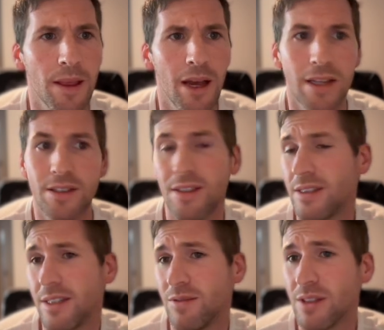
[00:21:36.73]
And
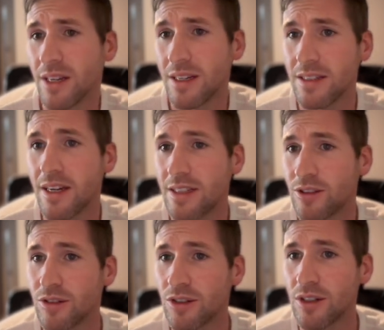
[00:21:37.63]
even then, I
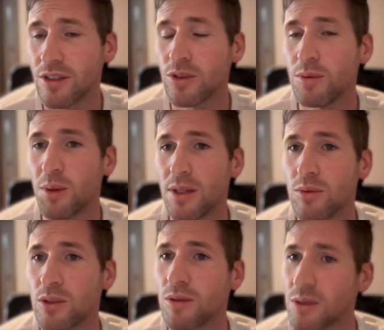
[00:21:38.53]
just got it to a
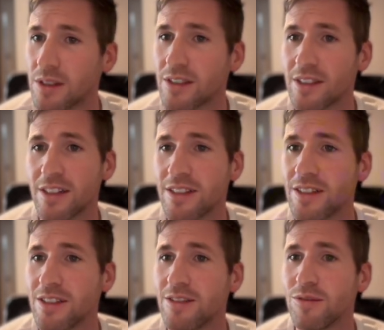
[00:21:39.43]
point where it works and I
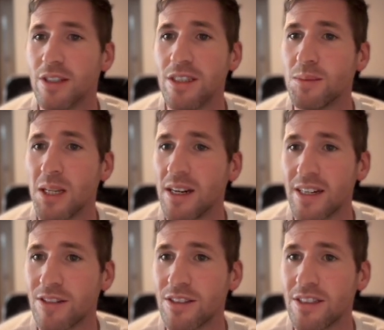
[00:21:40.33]
got reasonable
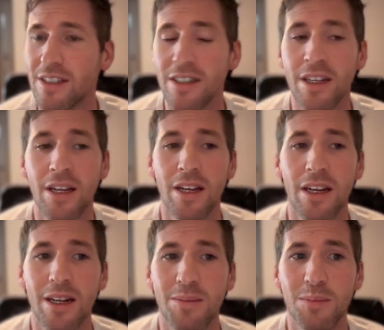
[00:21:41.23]
accuracy.
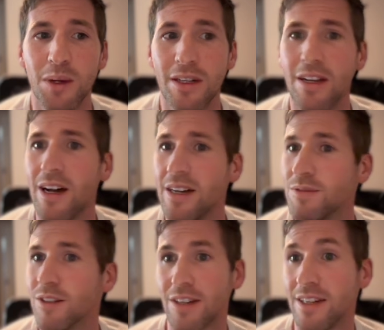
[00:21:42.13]
But
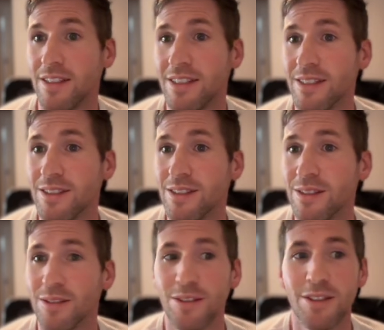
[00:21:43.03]
I've got ideas
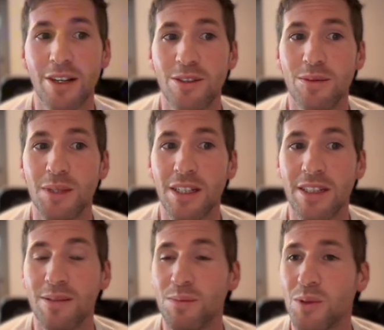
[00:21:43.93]
on how to make
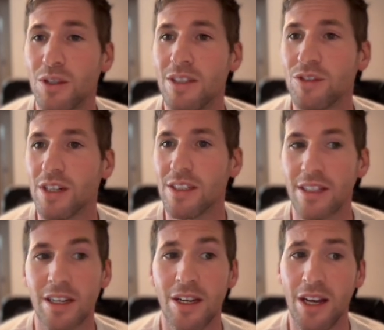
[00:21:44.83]
it more
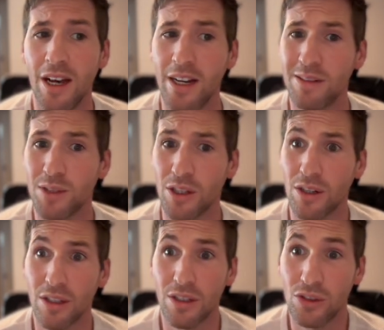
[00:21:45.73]
interesting. And I've got
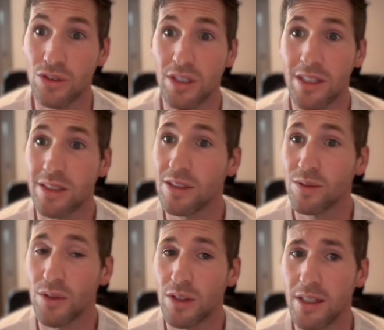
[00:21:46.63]
other use cases
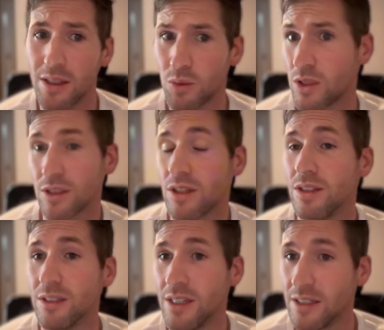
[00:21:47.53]
for it. It works
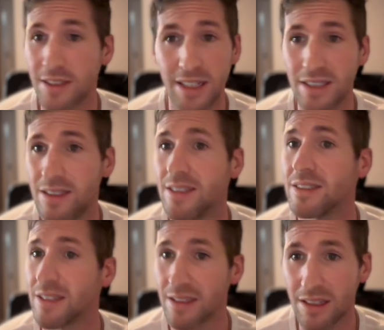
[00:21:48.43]
on the
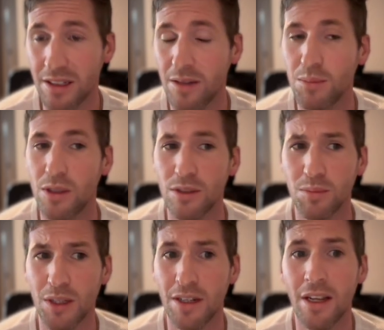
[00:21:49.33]
digits and the numbers,
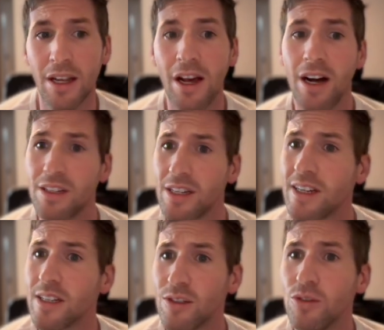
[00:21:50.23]
but I think
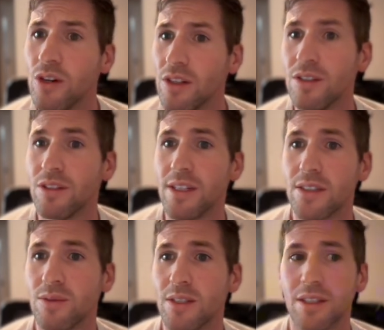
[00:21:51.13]
I can do other
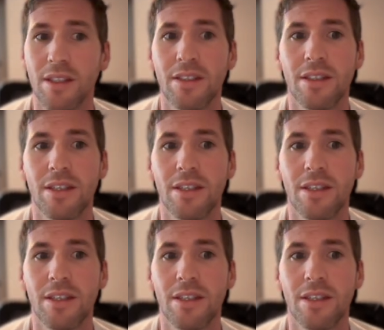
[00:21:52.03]
things with it.